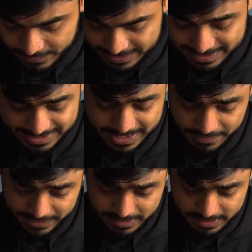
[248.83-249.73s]
then just
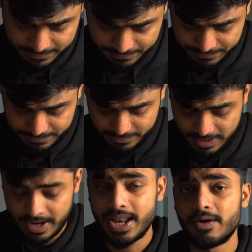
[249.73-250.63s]
save it
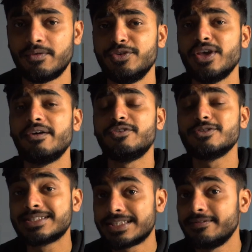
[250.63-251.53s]
and now you have
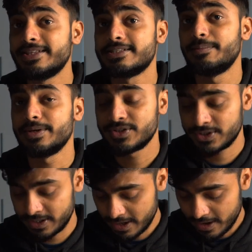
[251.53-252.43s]
to save this image
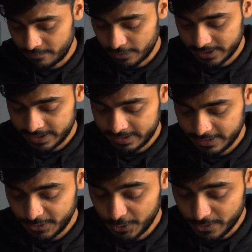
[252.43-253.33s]
for that
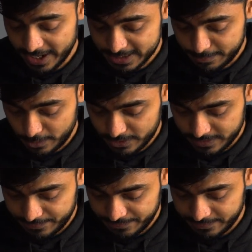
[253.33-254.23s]
go to export
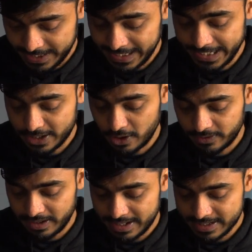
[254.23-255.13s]
then click
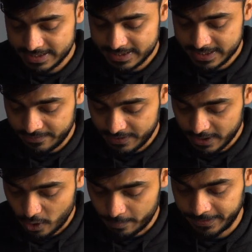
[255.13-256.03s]
on save
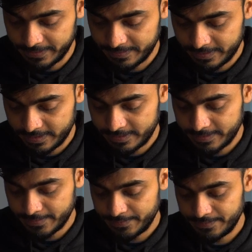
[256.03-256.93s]
a copy
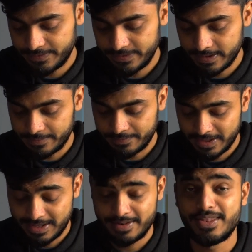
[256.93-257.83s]
yeah
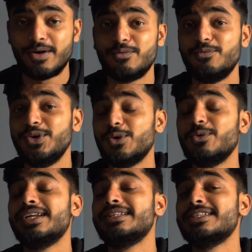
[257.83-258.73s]
now we
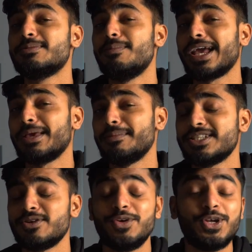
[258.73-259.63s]
don't need this black
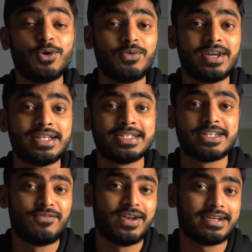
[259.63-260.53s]
image we don't need this
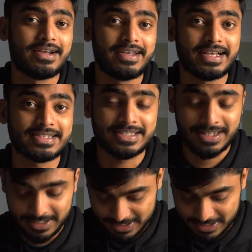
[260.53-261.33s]
reflected text